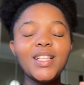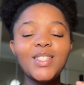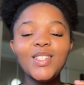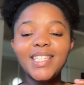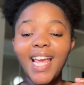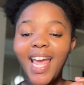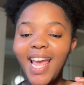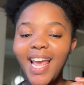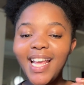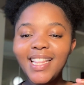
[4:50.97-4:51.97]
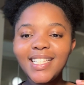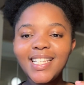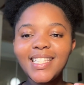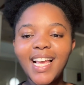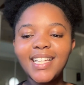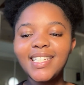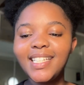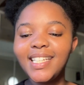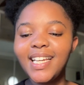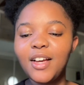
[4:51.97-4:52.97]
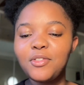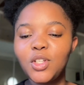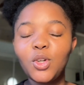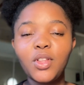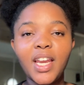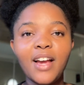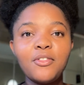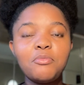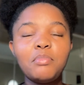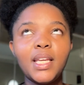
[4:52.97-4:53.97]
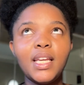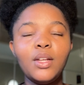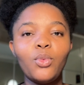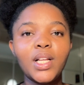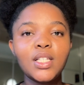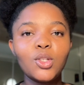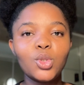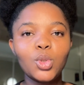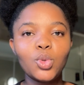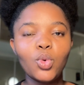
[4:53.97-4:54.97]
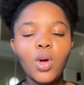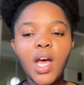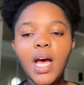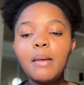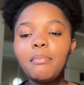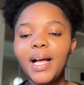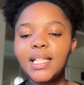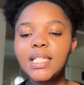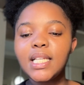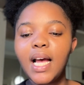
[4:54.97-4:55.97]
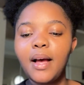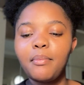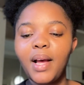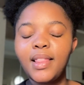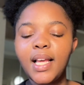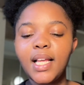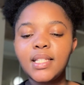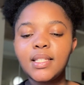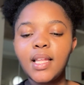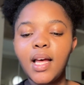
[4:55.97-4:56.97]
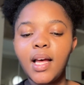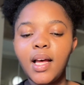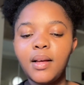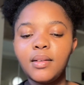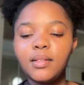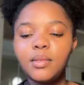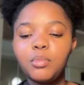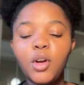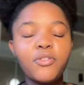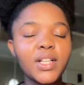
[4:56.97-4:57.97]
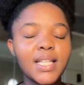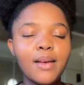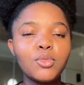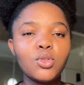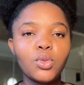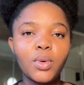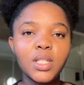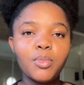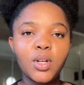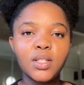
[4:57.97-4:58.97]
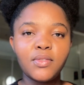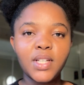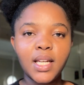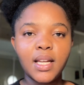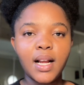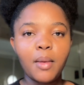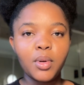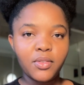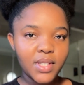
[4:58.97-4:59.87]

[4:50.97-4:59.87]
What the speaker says: today, this is actually a video that I've been wanting to do, but I think it's the perfect time to do it because I've done it a couple of